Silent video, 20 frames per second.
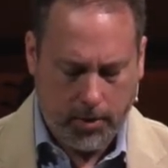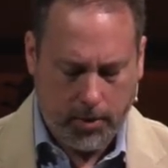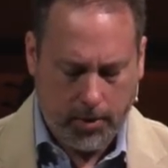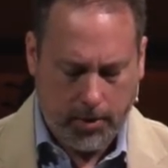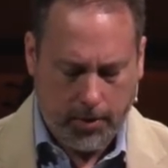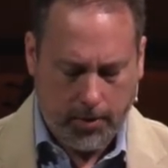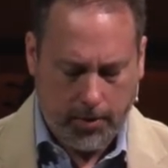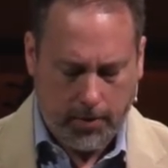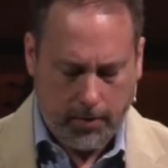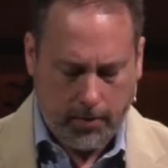
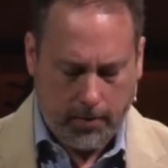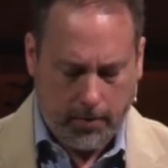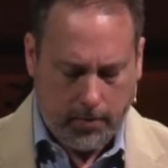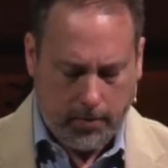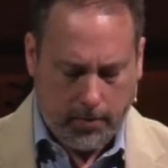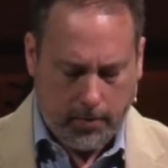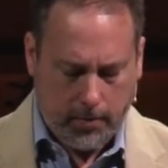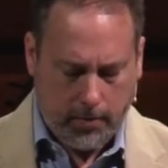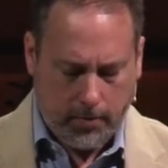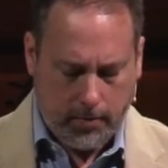
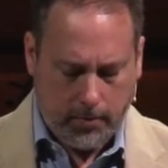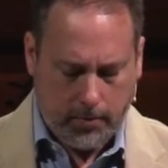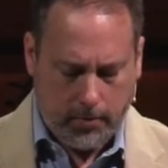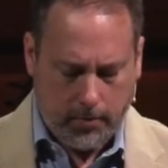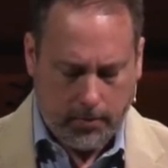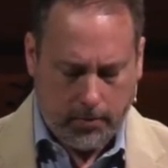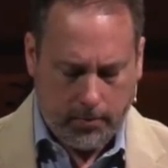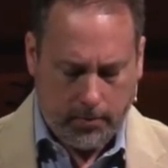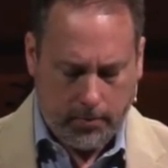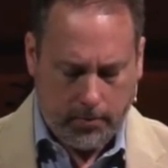
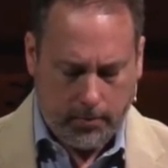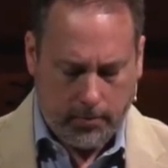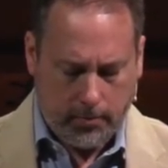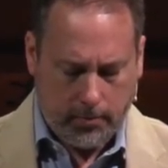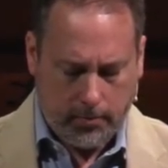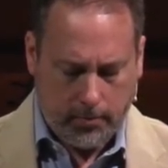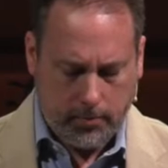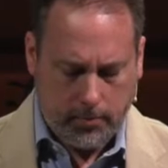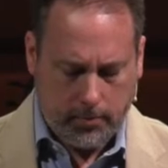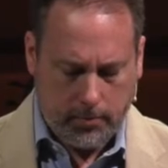
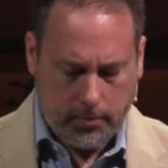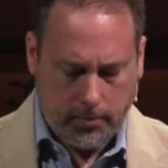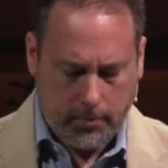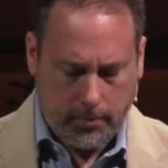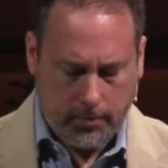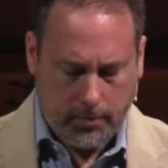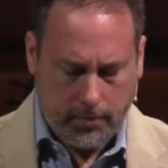[no speech]